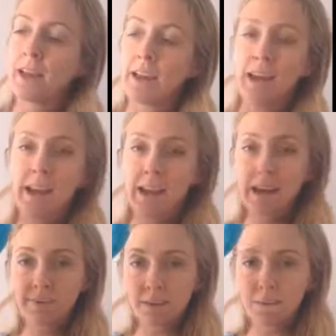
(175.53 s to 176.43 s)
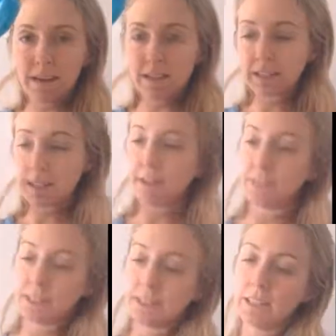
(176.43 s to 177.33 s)
and I have space
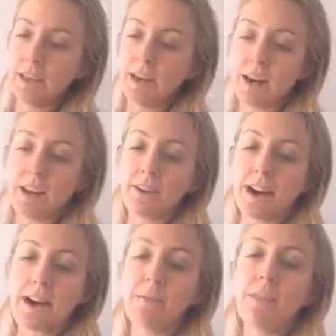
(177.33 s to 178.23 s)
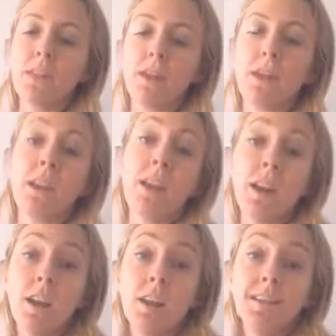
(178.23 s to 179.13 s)
left in here. I grab the
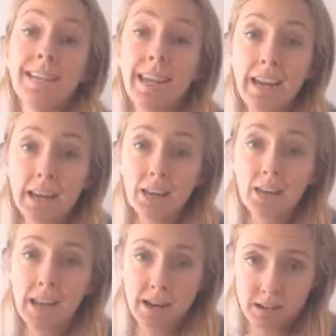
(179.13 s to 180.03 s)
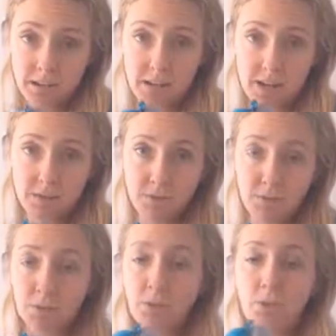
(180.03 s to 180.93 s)
tail end of the
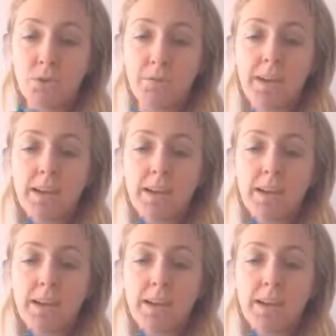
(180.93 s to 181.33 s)
balloon